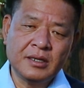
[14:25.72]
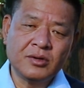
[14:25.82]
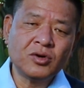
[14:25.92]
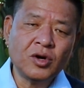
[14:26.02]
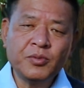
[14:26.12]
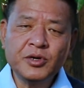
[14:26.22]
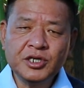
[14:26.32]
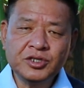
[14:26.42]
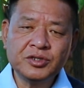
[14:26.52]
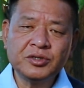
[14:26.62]

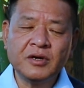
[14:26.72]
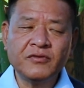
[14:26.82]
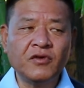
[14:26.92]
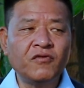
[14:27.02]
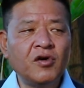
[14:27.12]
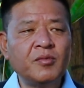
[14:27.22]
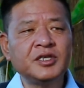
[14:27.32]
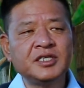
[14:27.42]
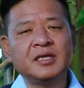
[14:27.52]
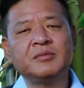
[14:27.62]
cooperation of the
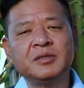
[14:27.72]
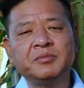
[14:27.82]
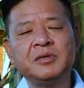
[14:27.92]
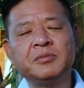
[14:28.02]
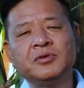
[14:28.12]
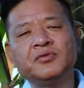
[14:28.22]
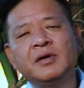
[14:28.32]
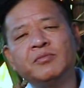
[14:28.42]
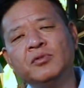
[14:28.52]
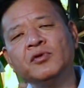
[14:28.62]
former settlement people who
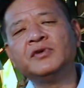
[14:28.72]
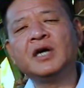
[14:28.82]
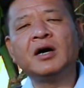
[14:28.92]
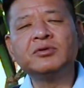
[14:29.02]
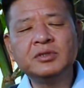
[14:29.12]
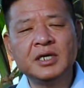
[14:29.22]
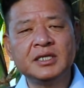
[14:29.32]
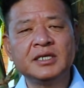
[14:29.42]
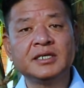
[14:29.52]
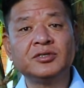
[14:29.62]
have moved out to
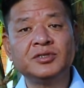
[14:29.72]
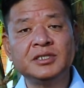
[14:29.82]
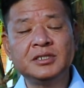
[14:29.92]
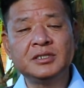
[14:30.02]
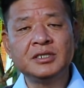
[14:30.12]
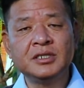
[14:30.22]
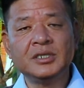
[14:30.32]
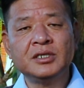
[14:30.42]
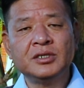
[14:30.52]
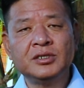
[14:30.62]
other countries
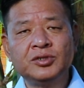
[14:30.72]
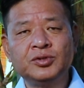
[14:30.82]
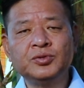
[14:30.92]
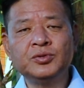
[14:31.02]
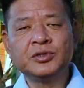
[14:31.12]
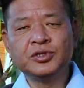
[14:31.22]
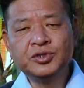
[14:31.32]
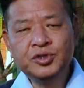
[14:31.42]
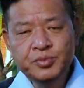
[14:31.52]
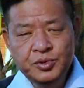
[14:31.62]
to
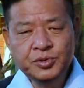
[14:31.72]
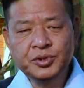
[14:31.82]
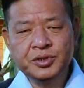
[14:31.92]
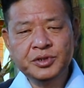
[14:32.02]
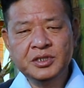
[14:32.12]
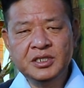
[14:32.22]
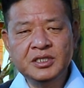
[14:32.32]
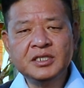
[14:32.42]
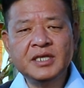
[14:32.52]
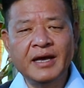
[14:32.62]
contribute in
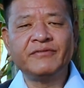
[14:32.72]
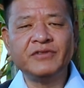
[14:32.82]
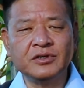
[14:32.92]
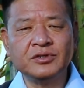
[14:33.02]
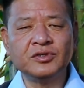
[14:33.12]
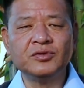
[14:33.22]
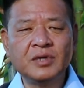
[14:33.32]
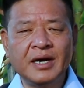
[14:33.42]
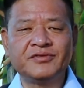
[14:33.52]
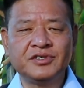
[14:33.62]
this effort to
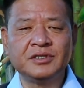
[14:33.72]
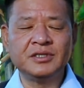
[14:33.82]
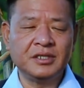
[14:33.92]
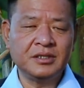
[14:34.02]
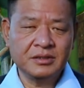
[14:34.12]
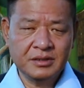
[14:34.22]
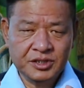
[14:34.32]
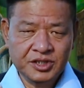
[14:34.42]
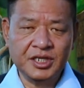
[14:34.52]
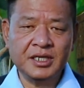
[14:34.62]
look after the
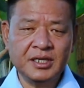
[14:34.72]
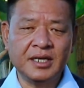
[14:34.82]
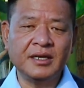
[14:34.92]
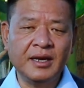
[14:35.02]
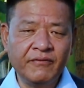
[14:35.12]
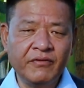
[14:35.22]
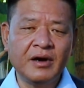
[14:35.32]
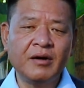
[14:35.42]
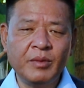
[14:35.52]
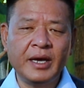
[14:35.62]
sick and
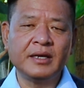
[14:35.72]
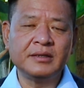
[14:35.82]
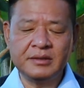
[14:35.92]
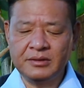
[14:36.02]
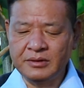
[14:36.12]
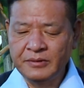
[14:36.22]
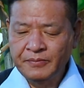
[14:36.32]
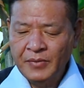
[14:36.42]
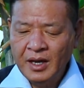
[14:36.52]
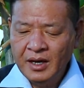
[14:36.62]
infirm and
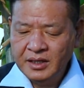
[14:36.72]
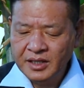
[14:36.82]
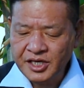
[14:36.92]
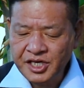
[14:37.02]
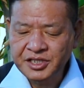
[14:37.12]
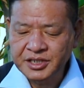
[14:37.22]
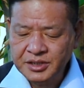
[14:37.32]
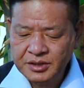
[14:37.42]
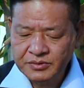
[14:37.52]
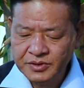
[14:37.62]
the
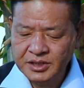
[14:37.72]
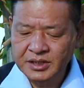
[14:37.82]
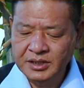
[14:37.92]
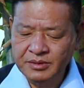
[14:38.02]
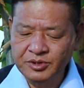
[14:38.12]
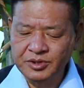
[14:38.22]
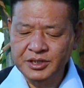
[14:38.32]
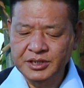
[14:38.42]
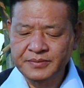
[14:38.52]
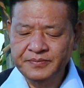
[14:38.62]
aged within the
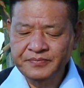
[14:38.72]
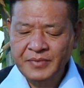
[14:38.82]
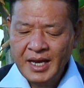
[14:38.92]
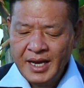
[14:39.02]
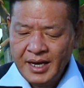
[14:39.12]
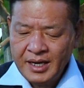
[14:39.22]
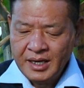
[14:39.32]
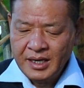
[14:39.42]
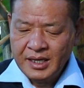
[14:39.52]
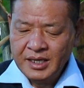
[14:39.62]
community.
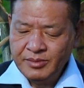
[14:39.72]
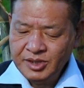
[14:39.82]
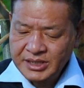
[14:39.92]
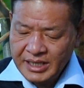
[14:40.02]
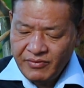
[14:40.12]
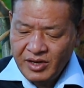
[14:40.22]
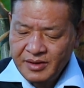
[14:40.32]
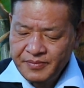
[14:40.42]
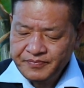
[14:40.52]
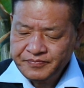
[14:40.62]
Number 7